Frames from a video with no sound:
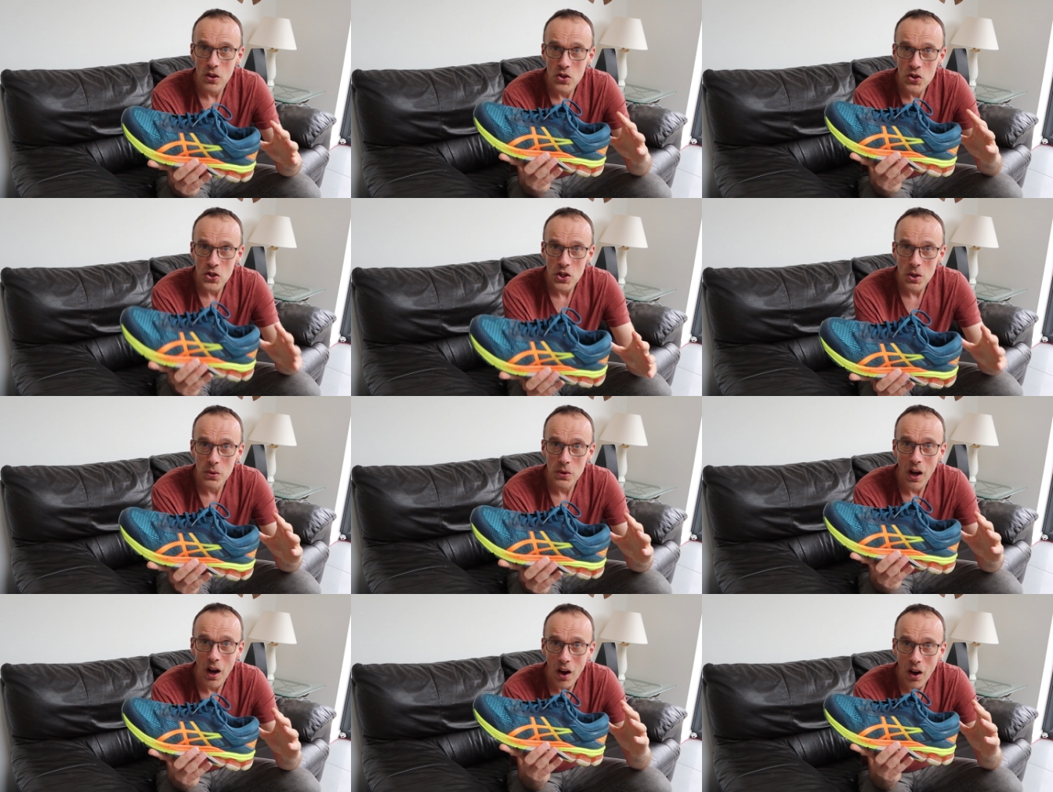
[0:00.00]
the
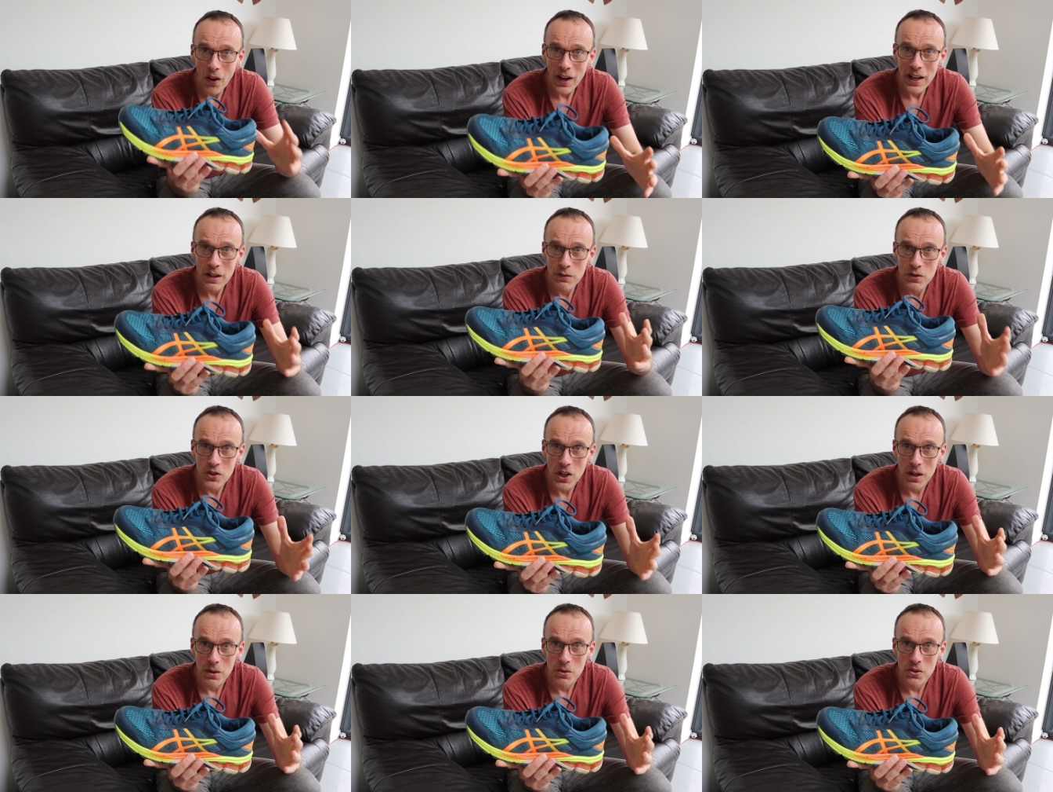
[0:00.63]
shoe that I have
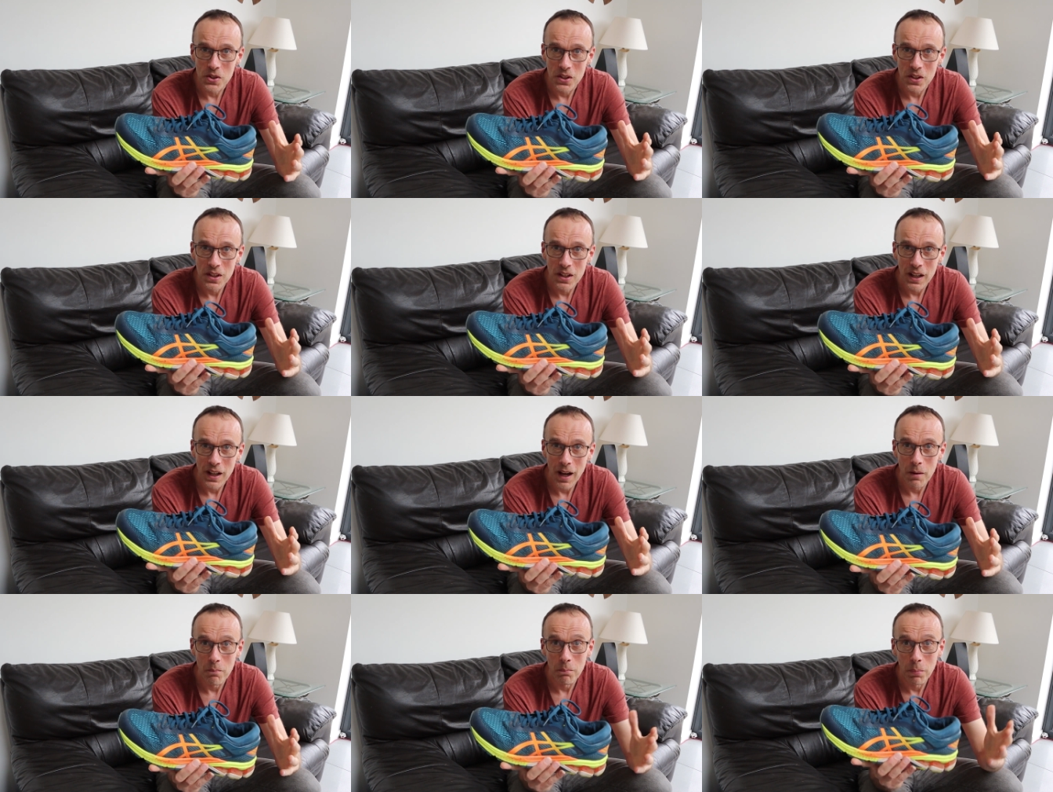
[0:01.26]
chosen
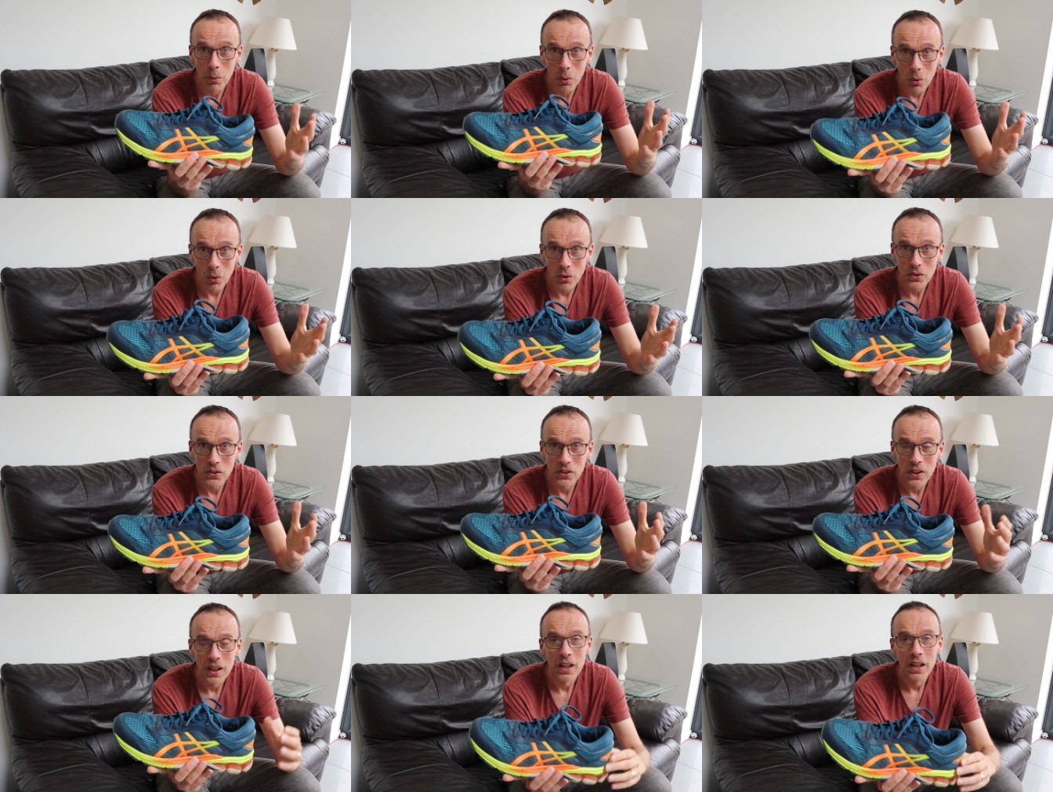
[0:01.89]
and
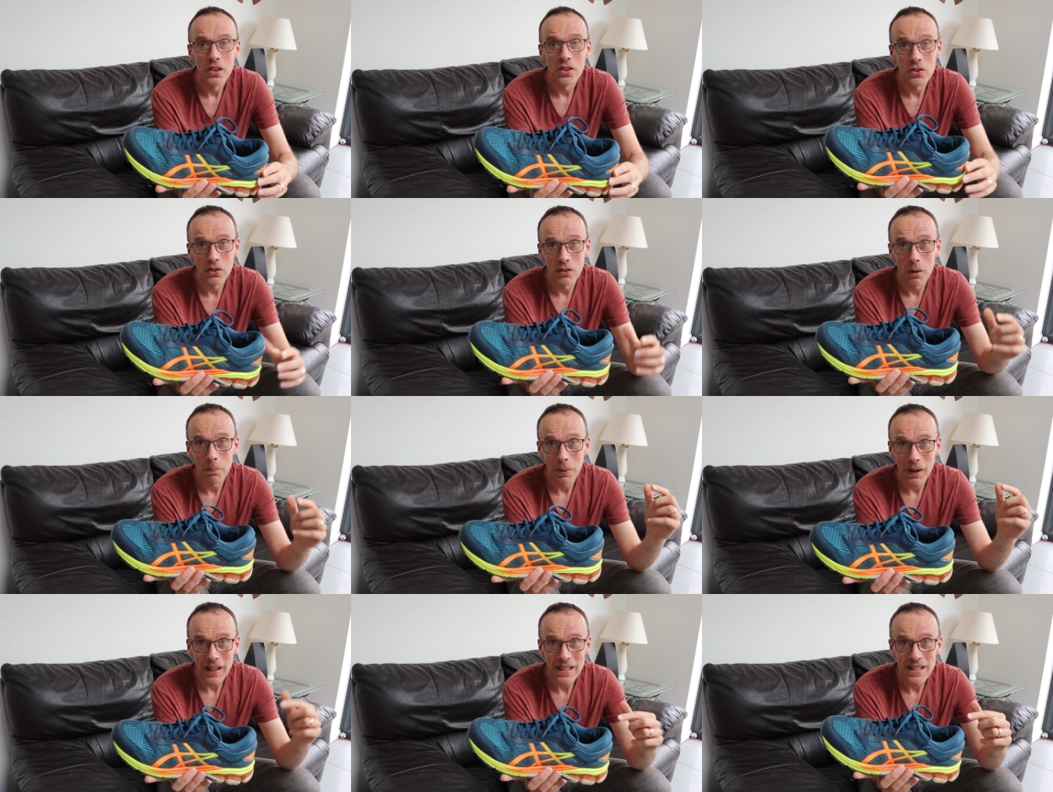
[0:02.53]
bought to
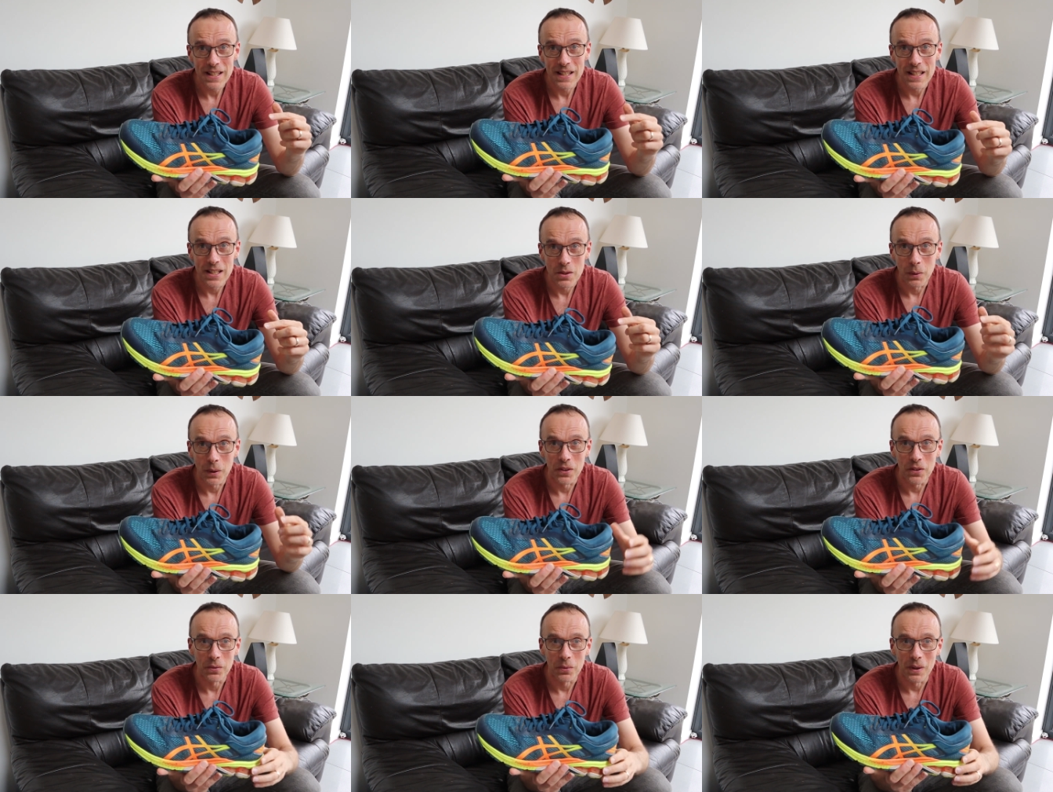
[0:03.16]
replace these
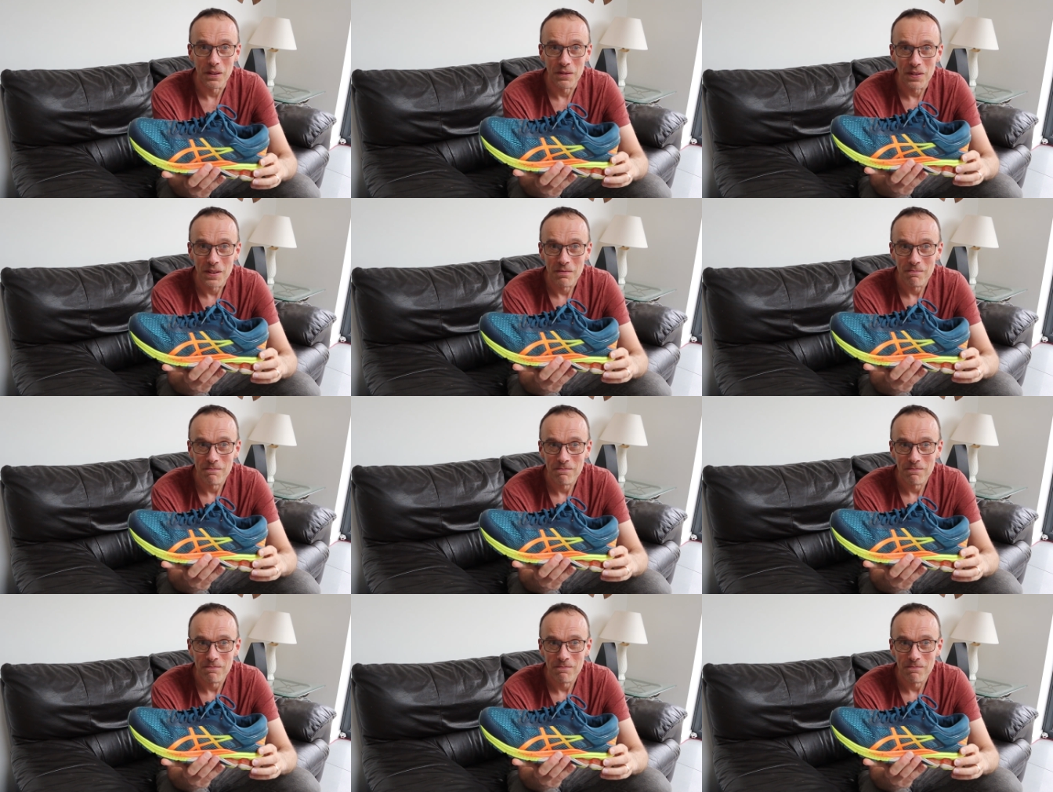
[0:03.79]
ones with.